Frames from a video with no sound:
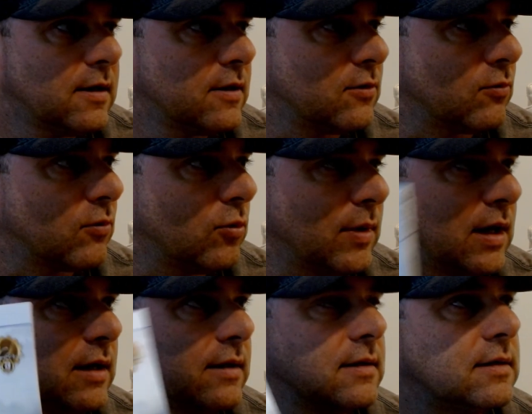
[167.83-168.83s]
The
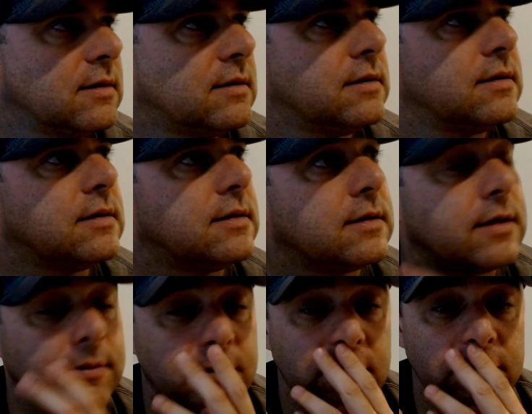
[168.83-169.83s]
robot. I
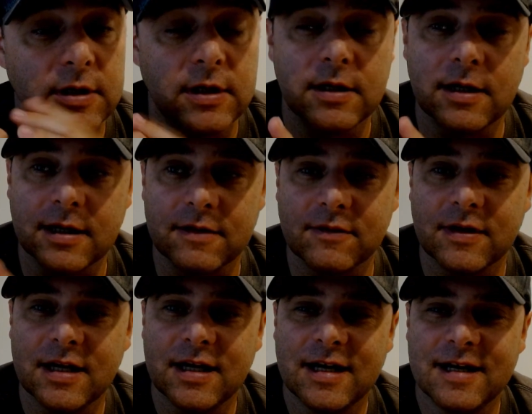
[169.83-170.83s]
keep doing that, I guess.
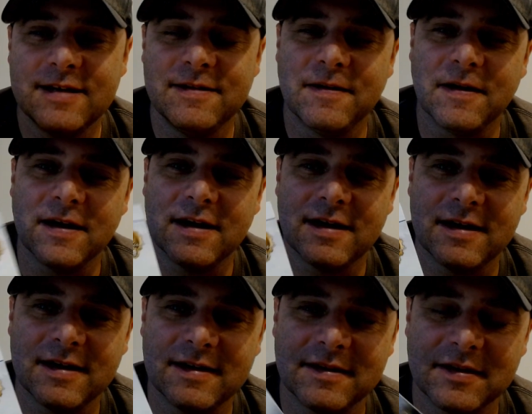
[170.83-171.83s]

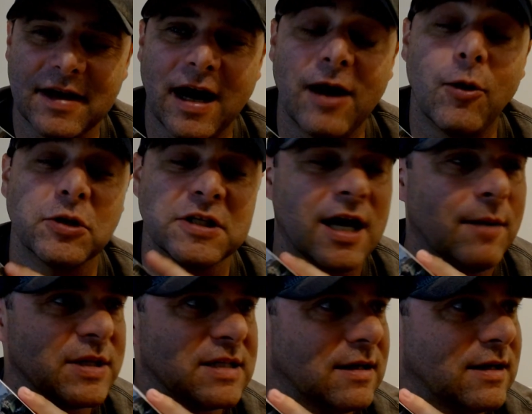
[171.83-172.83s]
The
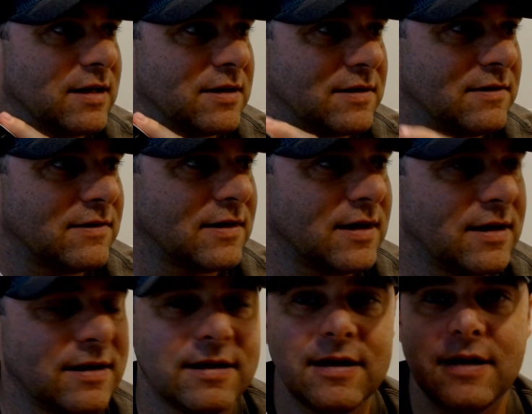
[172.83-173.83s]
automaton, I should
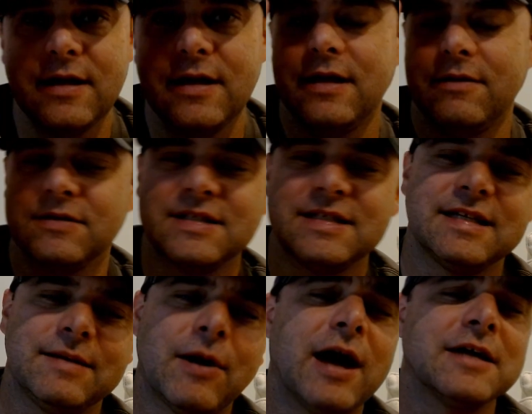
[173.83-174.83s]
say. What's his
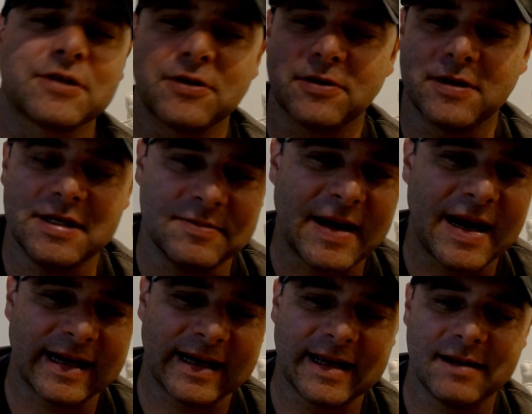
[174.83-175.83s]
name? Oscar. He's
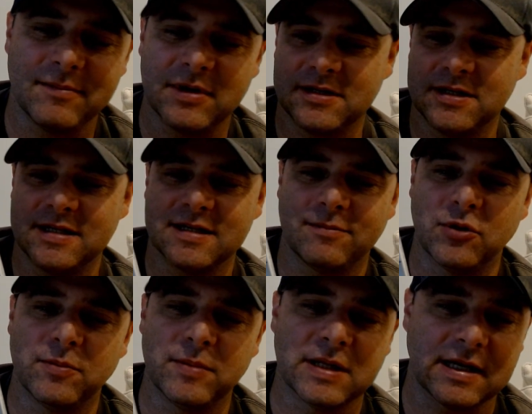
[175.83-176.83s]
back again, but she put
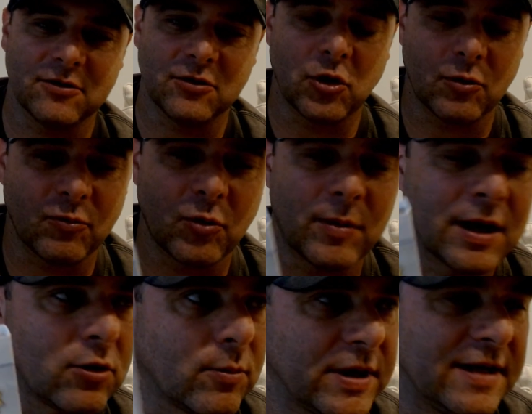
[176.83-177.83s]
him in like a little robot
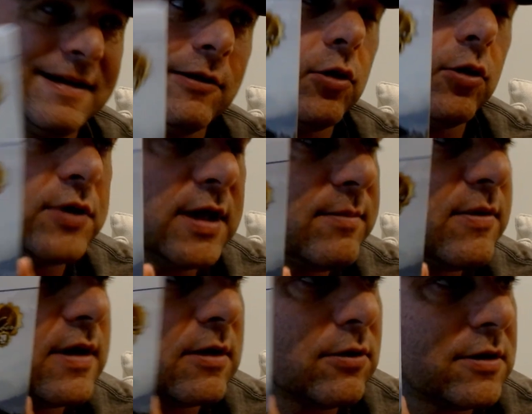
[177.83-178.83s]
armadillo type
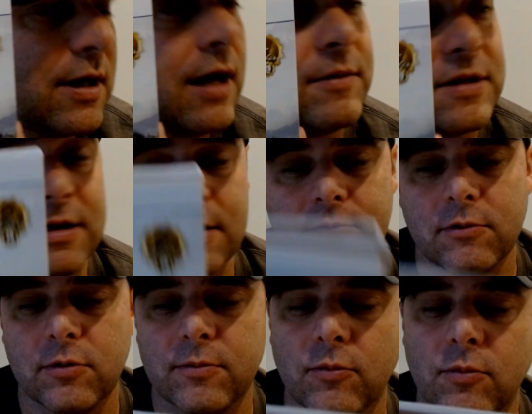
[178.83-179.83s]
thing.
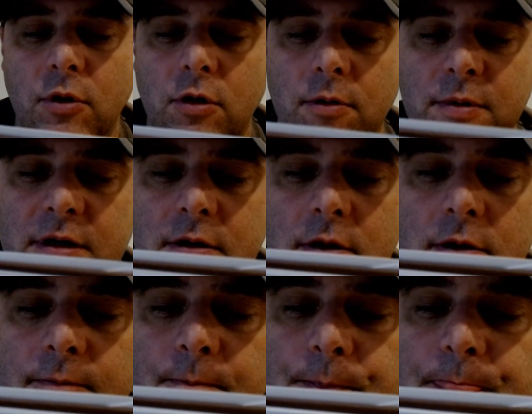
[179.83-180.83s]
Automaton
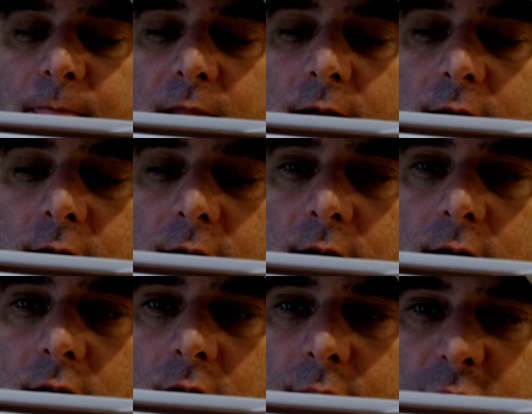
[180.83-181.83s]
armadillo.
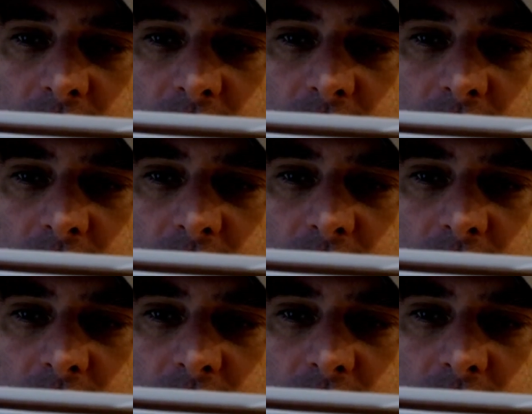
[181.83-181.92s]
But it's